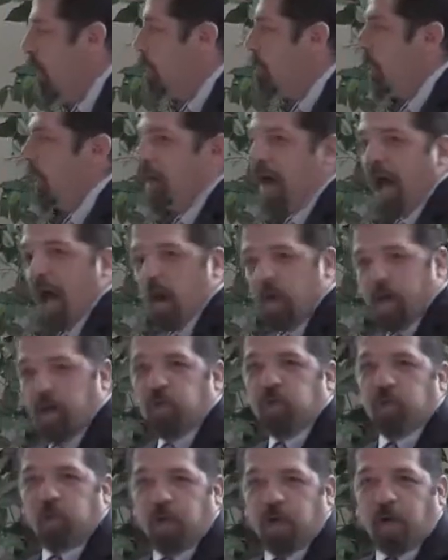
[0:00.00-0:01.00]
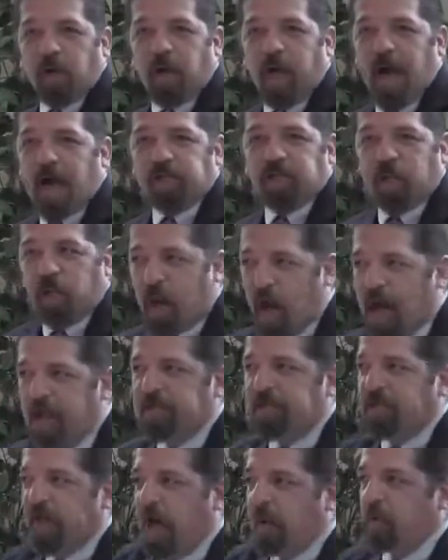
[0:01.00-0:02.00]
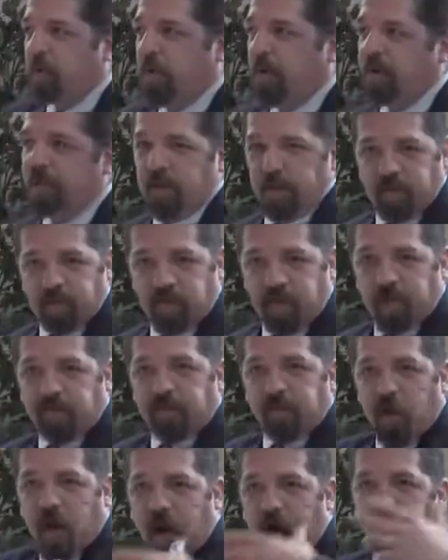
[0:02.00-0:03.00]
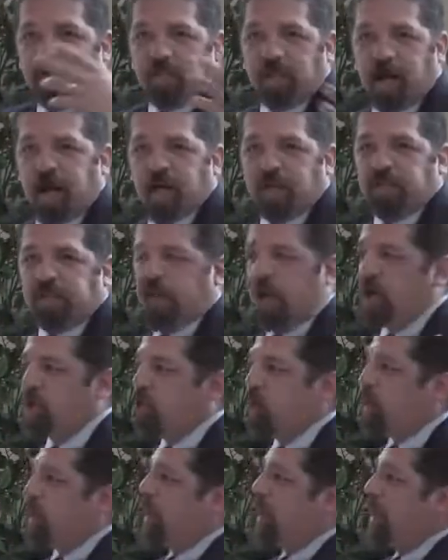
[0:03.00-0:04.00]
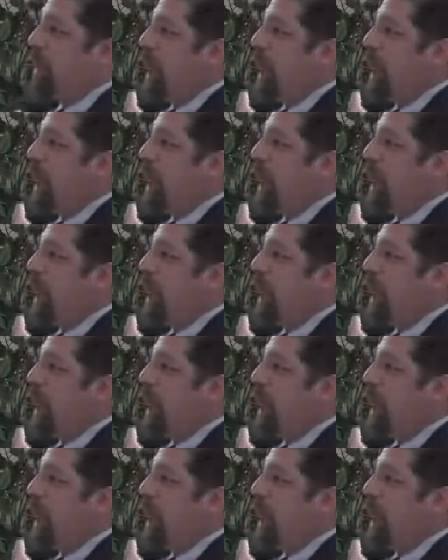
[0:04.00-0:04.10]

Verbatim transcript: But now Israel has lost that privilege. They've lost God's sanctuary.